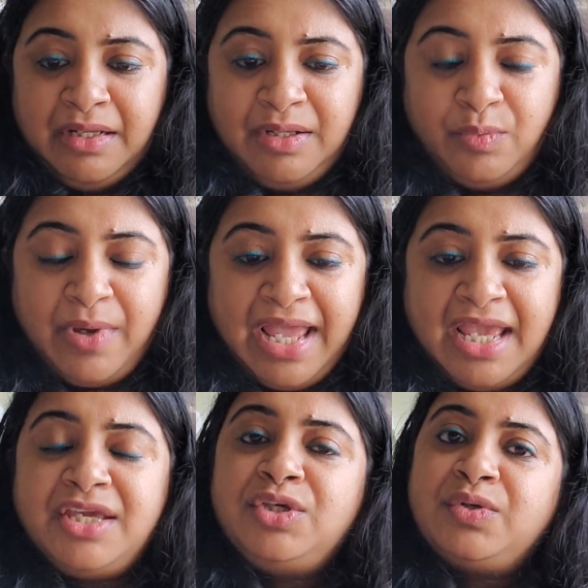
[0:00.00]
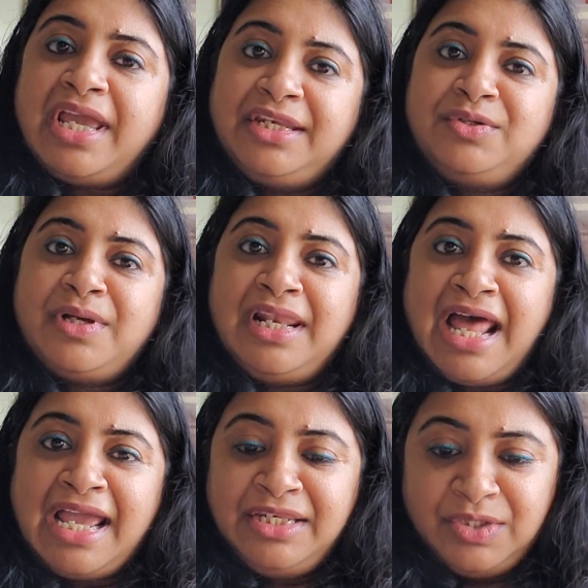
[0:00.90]
where you get to
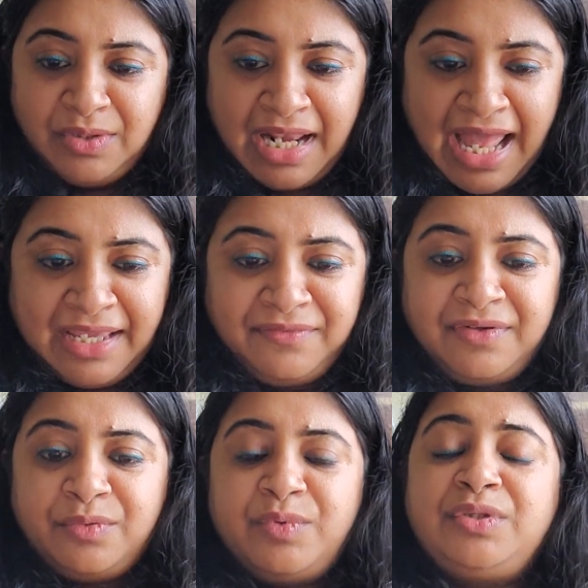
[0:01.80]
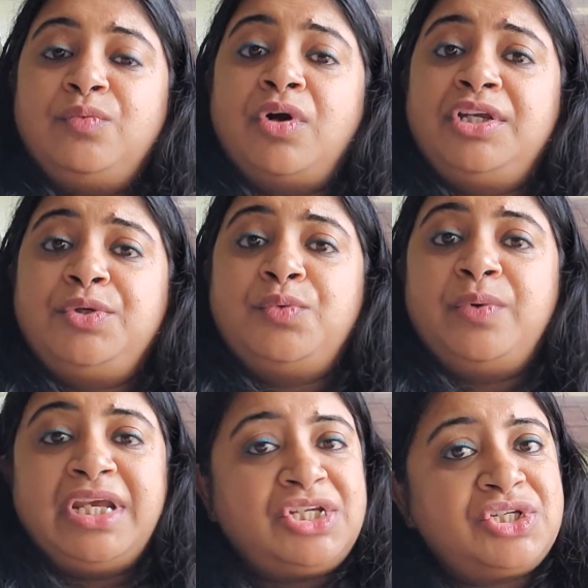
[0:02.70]
align your life with what you
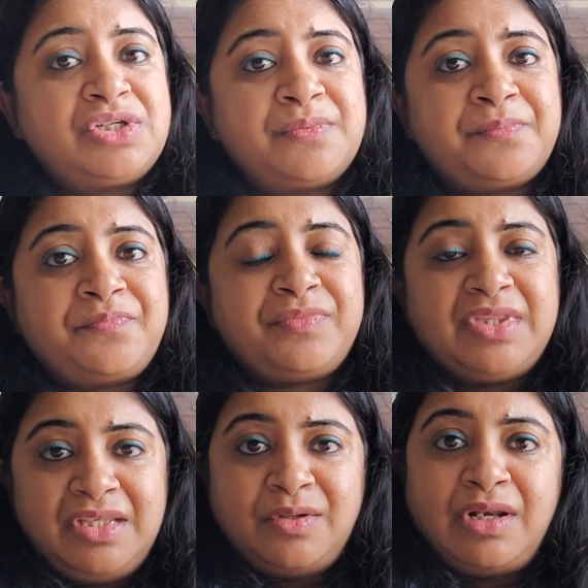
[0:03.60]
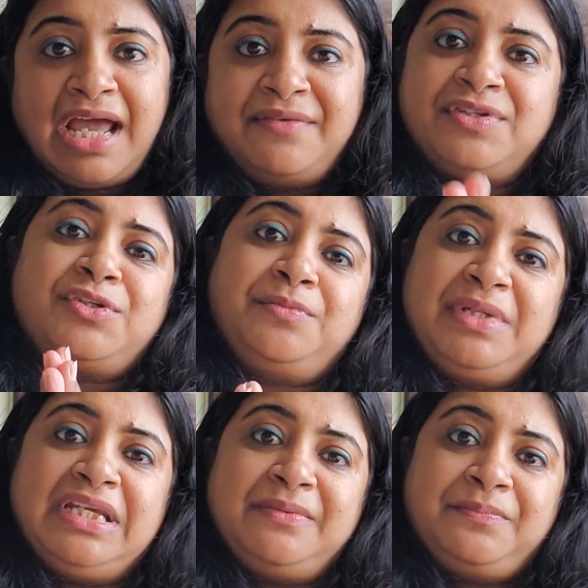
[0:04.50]
wish your life should
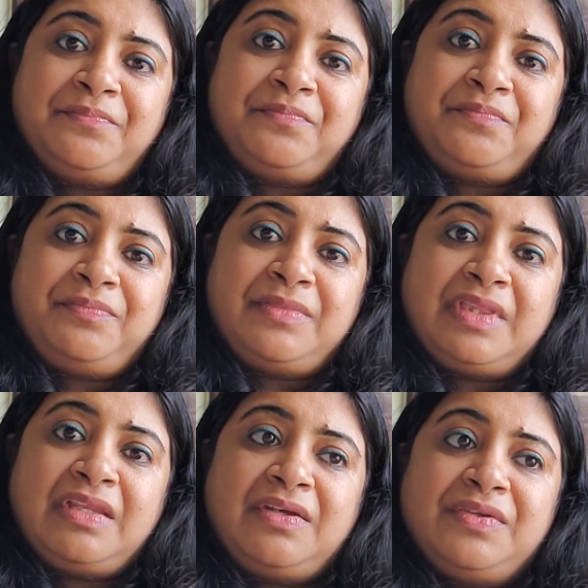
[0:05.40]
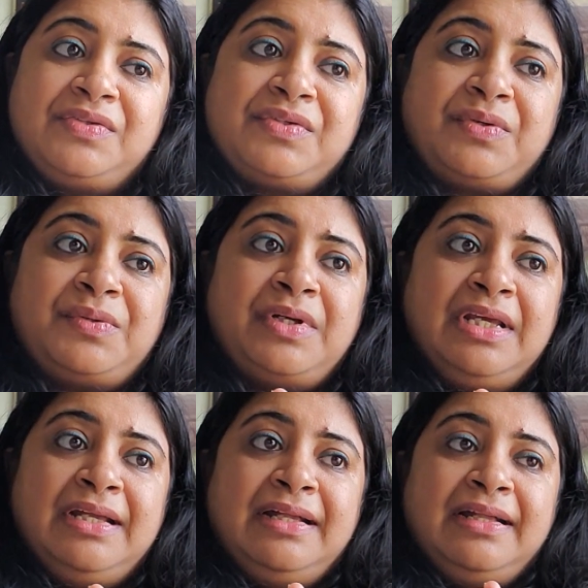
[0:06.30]
be. So
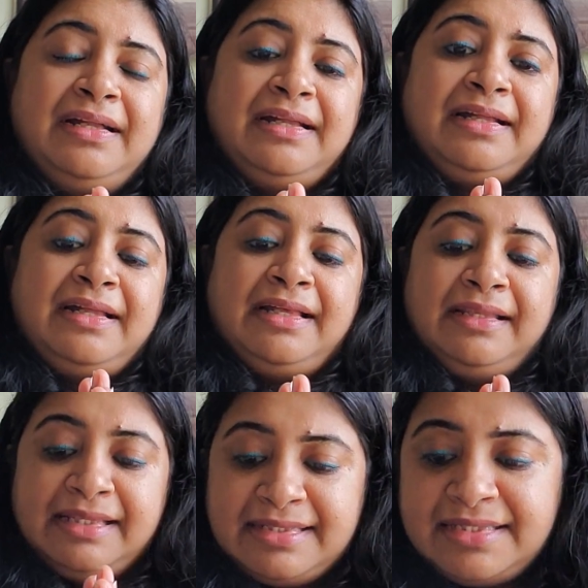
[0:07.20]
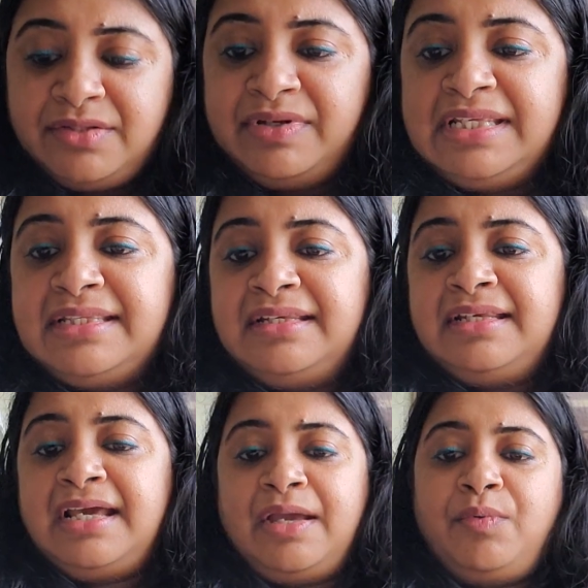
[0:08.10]
this is the reason
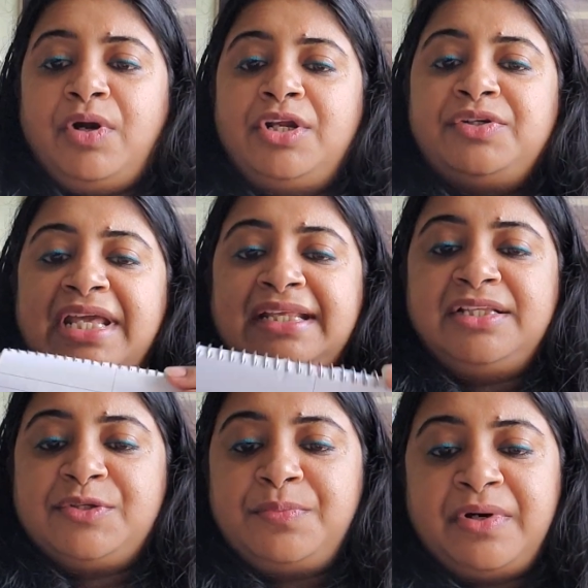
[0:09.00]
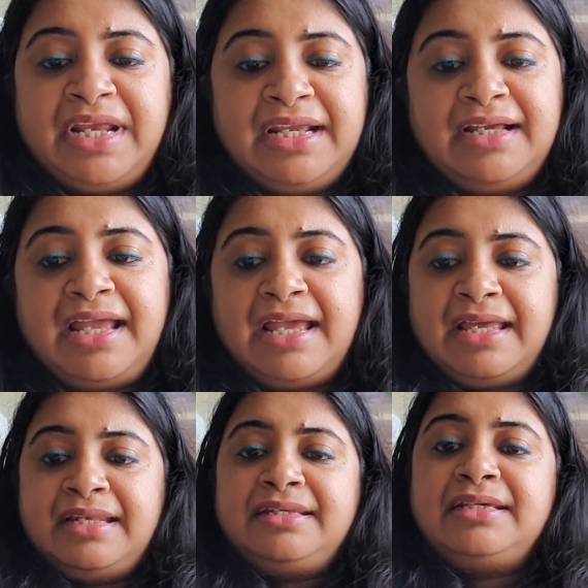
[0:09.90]
I wanted to take this break
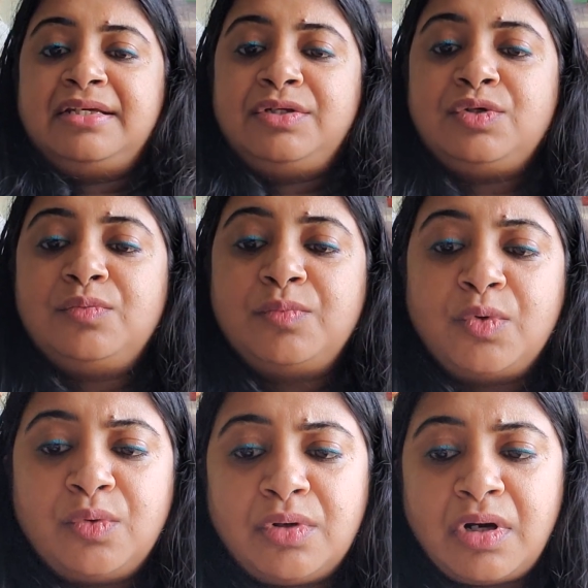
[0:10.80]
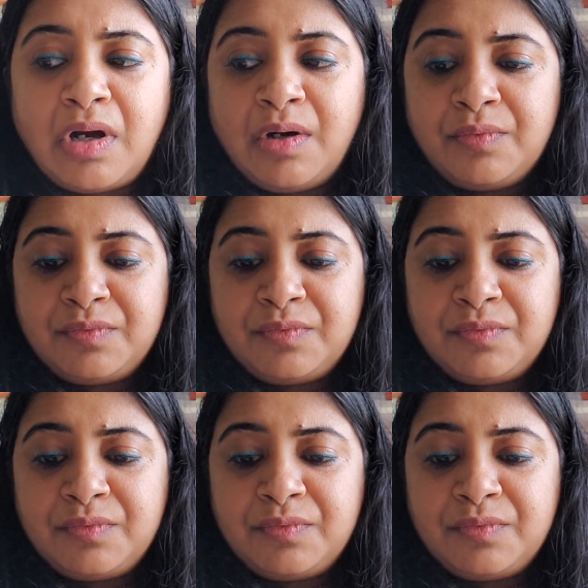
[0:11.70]
and do more of